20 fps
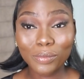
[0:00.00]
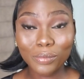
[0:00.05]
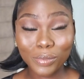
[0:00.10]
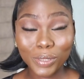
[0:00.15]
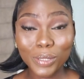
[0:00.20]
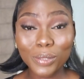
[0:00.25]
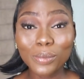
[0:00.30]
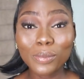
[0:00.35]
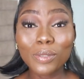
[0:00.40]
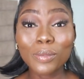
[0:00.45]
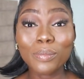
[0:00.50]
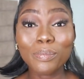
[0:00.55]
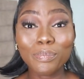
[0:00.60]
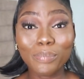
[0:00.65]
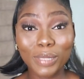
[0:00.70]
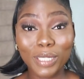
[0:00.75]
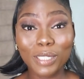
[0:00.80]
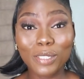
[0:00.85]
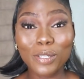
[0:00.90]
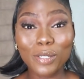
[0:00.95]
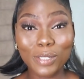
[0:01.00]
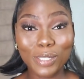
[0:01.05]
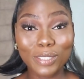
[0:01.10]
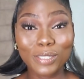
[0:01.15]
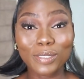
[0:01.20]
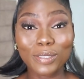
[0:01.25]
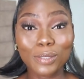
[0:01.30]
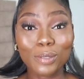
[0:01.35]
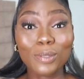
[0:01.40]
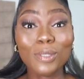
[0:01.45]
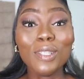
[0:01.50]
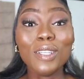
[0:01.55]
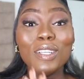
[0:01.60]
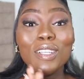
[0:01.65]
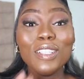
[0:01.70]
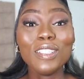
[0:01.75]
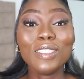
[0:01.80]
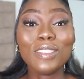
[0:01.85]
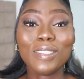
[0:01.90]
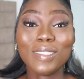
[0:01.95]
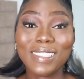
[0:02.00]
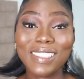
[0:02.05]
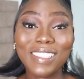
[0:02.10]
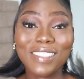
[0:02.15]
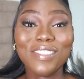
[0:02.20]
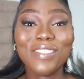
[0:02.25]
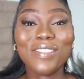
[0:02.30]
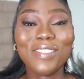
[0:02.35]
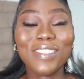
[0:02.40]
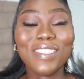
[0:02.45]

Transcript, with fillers: real big hustle to leave